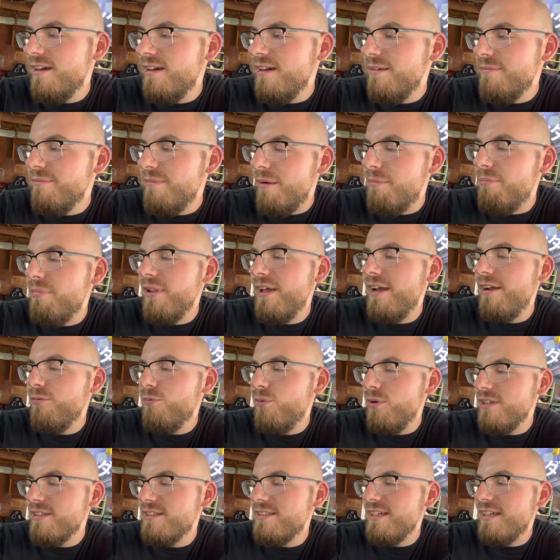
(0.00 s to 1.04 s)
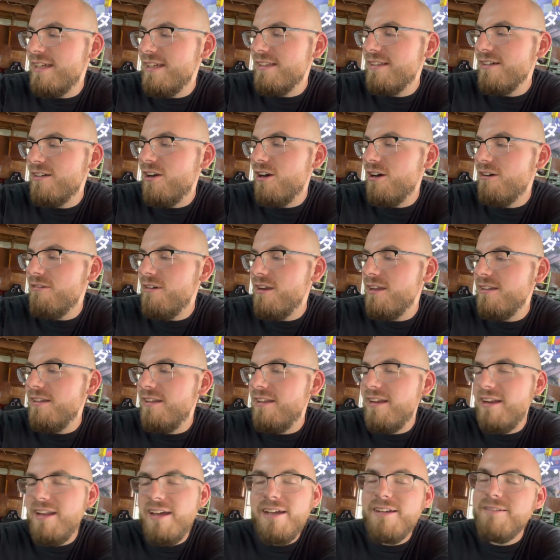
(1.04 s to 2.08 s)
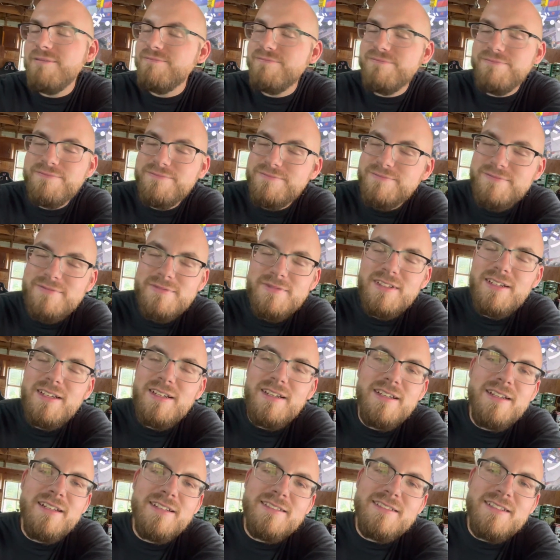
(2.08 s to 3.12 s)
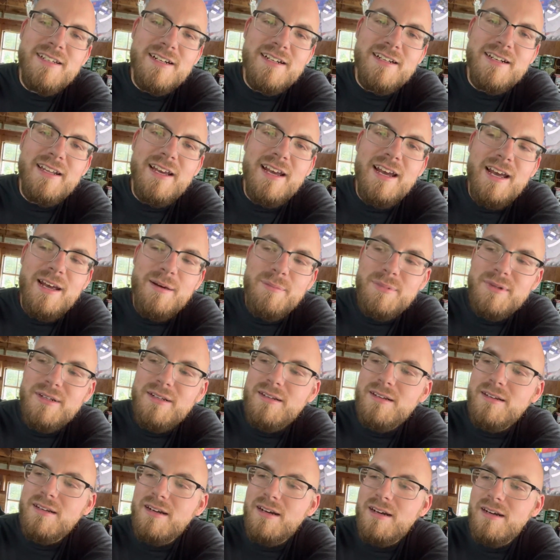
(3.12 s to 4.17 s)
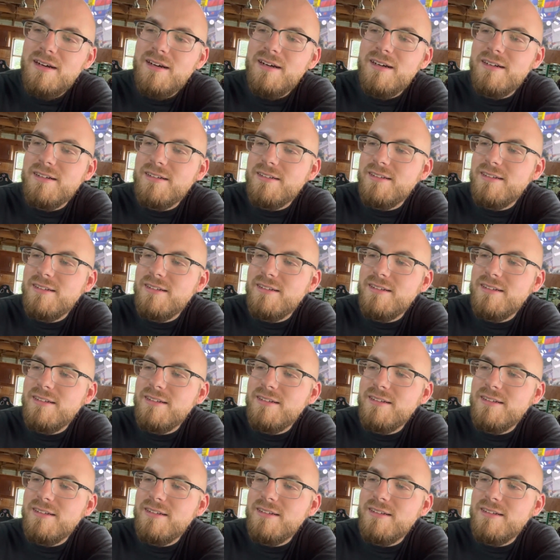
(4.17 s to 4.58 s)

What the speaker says: My plan was to get the car running today. It's not going to happen, but